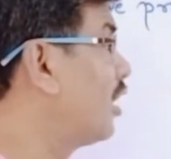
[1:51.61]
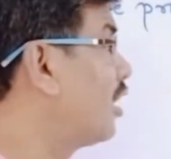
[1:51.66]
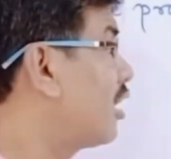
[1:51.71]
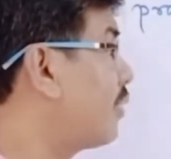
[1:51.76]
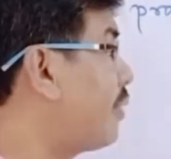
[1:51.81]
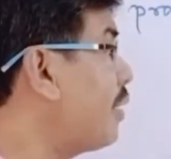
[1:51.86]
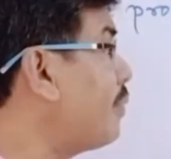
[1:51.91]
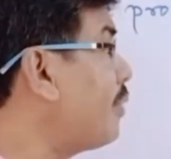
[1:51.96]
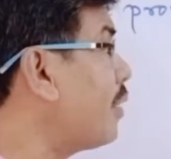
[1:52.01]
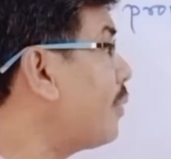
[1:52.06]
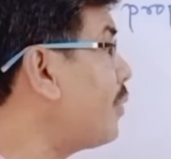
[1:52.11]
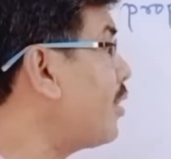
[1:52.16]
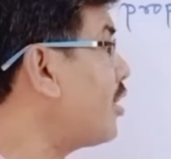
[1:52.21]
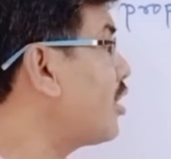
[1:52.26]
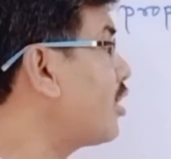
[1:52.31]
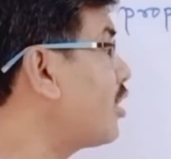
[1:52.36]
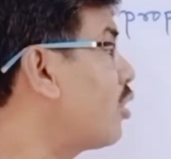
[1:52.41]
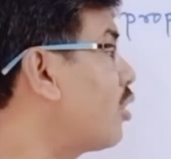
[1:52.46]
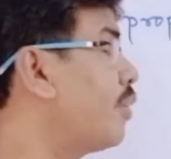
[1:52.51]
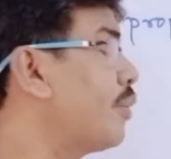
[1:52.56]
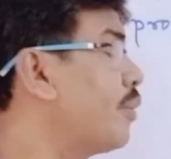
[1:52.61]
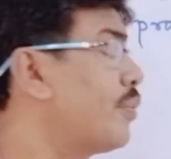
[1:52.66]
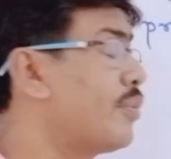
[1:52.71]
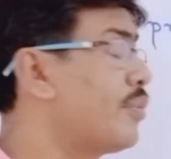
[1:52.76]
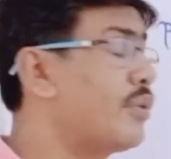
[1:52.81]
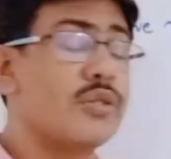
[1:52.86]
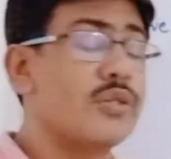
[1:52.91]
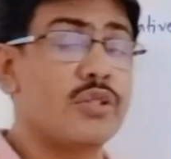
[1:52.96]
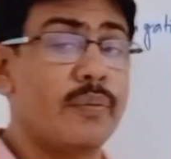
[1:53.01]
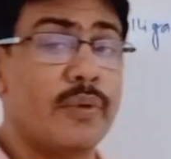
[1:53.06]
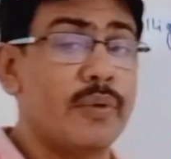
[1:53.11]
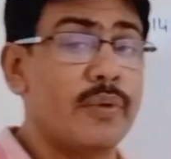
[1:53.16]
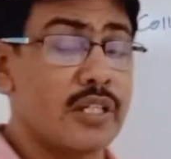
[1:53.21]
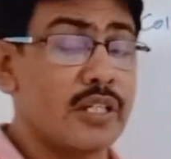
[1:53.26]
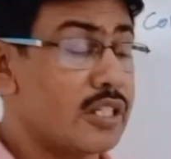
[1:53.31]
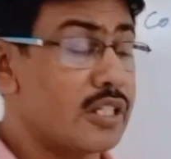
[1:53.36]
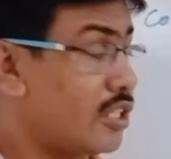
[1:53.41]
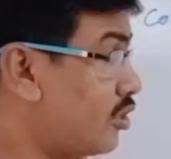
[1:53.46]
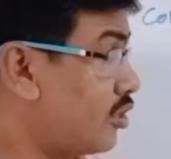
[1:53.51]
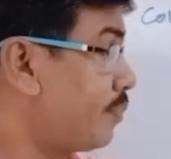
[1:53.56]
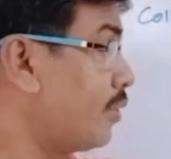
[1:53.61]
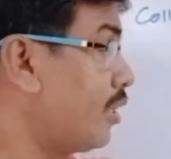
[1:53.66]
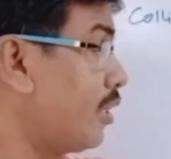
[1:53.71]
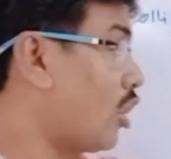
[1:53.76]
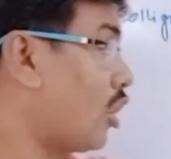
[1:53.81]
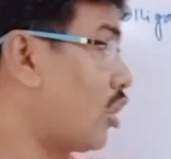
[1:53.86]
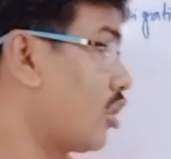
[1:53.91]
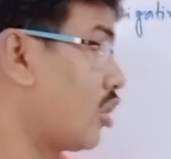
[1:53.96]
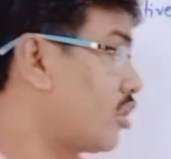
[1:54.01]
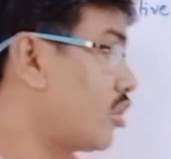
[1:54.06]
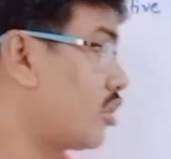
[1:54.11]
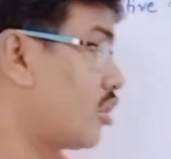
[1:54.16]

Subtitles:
the vapor pressure of a pure solvent is P0